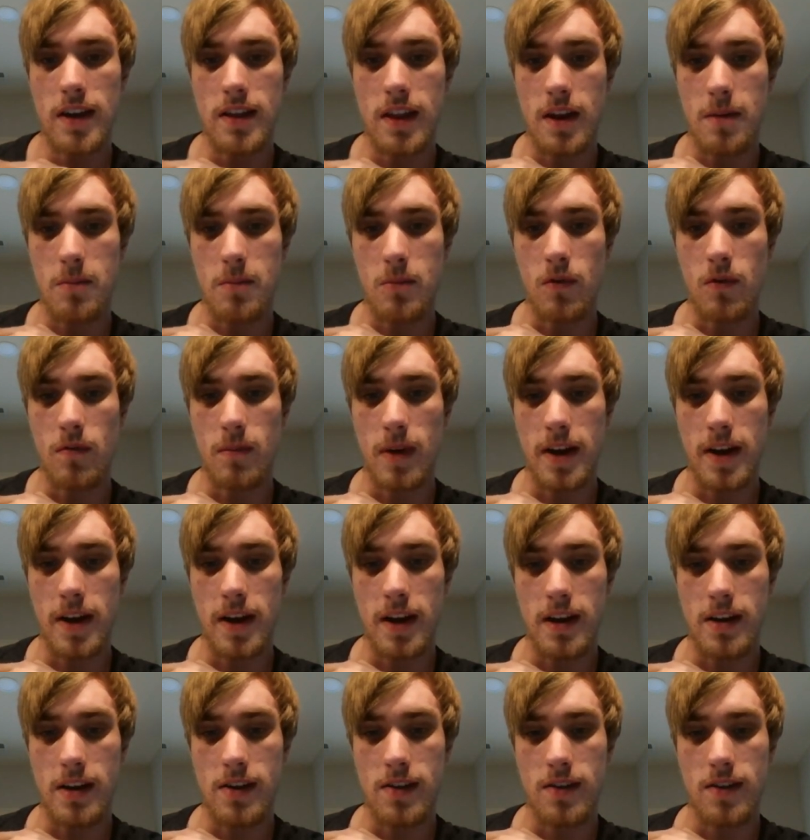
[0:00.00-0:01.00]
and then move my
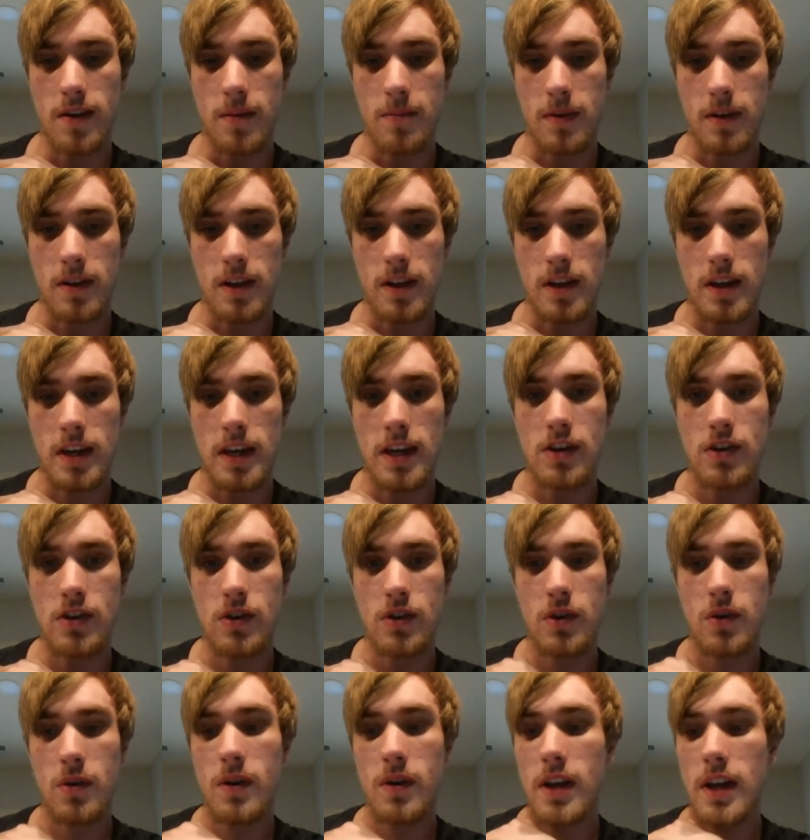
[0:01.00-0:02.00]
knight to something like
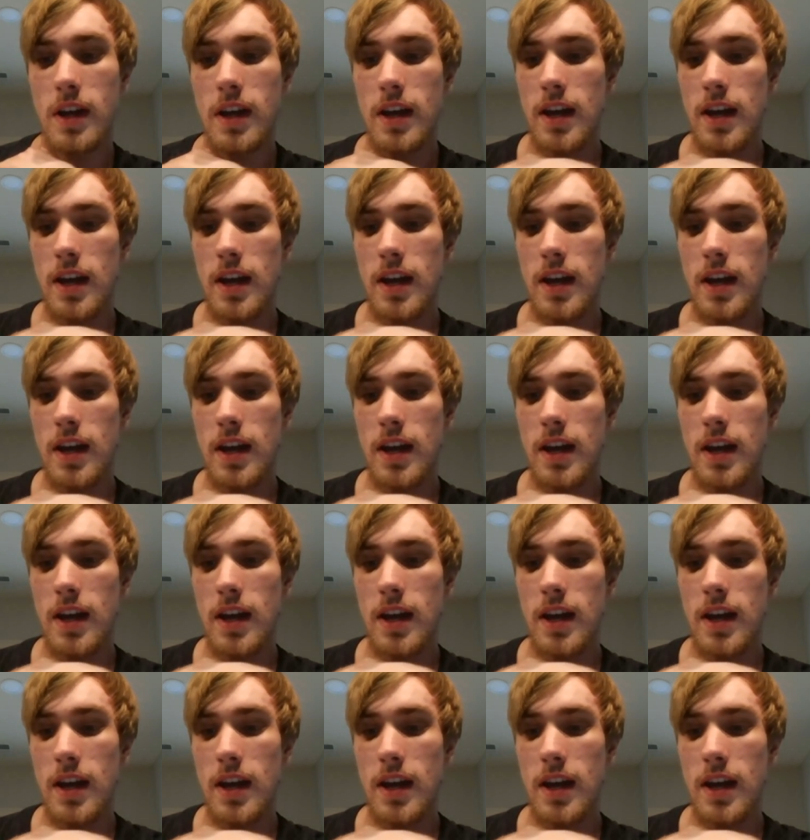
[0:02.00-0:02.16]
e2,